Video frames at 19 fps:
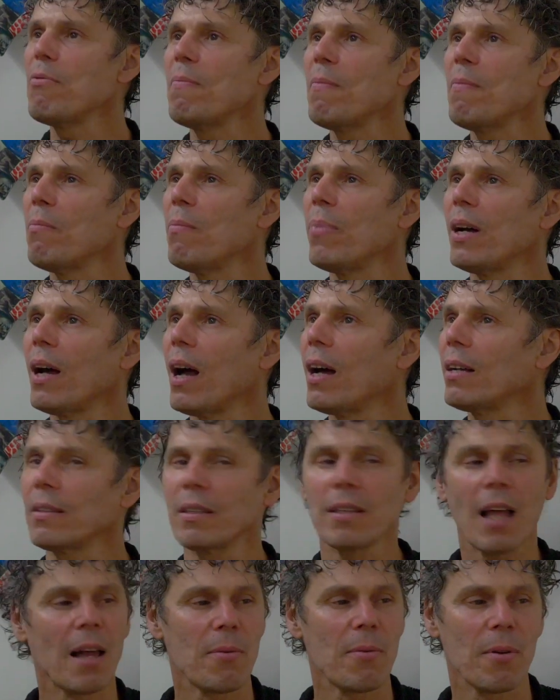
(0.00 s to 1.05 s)
remember
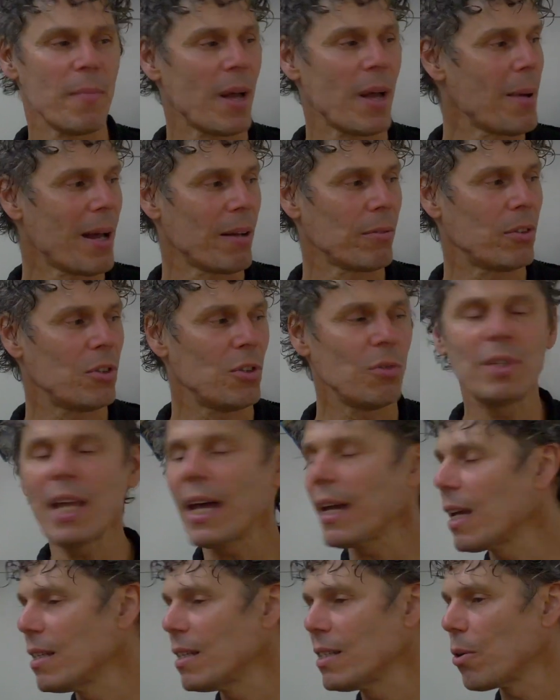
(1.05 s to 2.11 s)
I, about two
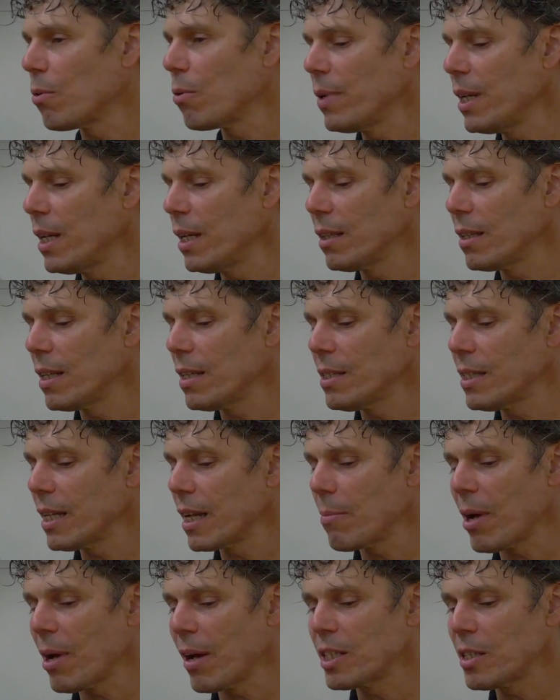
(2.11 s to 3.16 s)
decades ago reading this thing
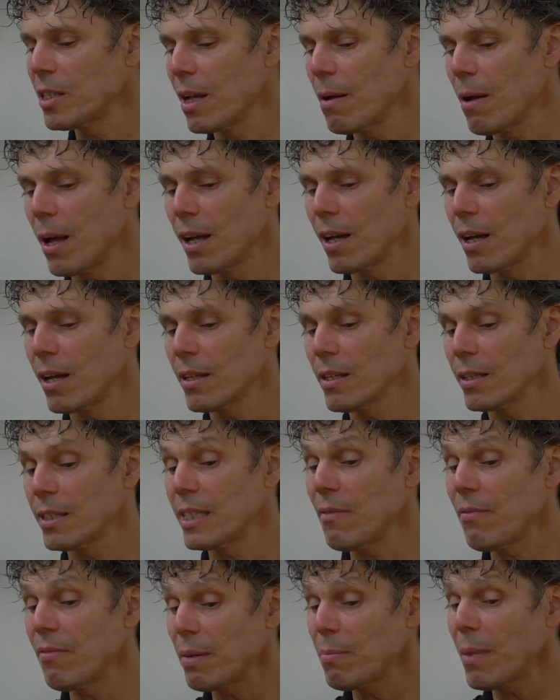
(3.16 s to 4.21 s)
about uh, uh,
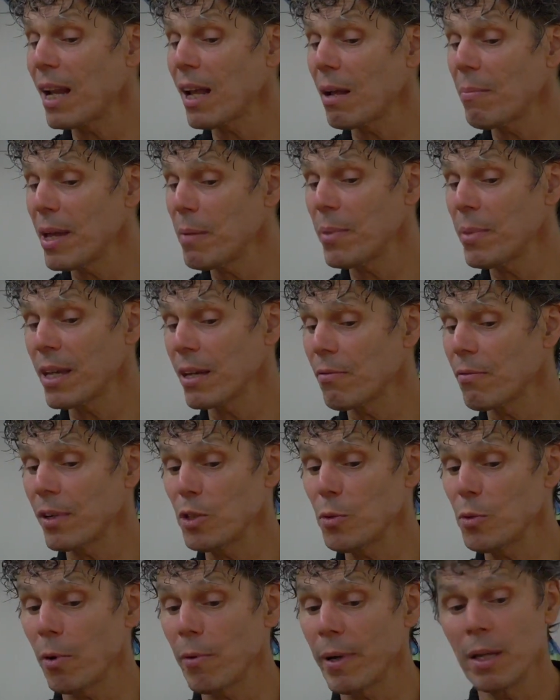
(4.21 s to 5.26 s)
Stéphane Mallarmé being a
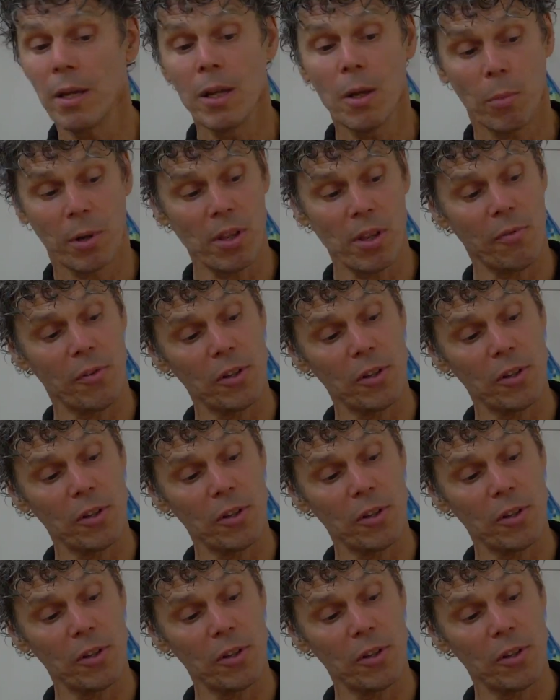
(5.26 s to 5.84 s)
French poet, one of the